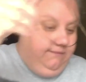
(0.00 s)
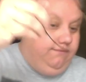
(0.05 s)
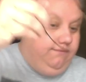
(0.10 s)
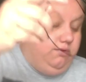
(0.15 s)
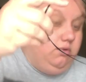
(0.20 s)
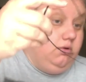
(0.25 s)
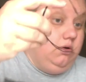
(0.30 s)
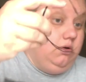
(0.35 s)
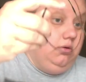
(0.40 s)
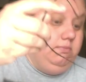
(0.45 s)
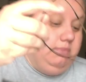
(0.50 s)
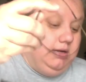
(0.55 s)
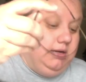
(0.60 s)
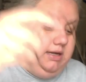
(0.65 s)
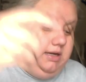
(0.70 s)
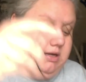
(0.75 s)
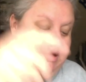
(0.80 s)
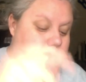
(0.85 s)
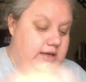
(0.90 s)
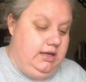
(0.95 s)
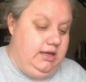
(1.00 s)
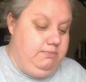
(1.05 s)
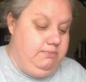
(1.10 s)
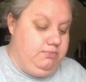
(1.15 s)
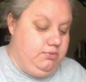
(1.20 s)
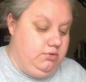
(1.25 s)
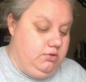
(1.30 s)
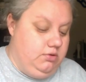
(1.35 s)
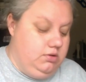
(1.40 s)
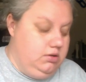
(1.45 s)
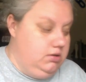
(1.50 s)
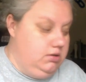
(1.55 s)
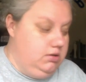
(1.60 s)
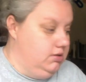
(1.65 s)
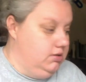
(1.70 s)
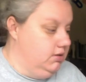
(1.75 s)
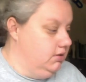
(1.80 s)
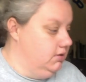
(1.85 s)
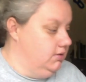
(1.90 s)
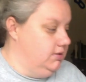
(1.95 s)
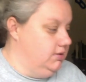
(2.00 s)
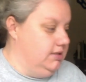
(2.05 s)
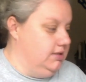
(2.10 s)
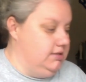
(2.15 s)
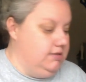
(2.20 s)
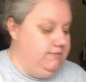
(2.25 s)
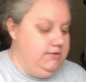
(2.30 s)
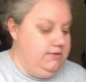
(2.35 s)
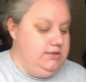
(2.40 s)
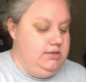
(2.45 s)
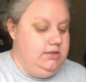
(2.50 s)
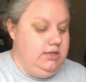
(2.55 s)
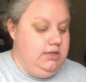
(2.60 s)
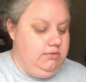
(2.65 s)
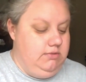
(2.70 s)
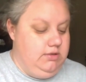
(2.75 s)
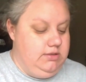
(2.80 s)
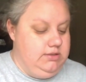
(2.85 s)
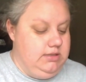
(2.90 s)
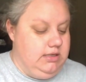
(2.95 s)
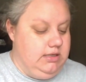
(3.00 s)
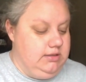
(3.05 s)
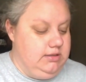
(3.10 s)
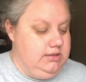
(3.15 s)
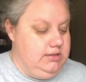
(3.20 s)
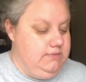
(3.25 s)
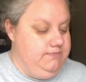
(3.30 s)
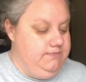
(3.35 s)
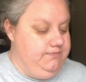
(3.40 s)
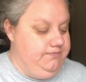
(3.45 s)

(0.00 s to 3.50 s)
for my April Desert Vista Dye Works socks.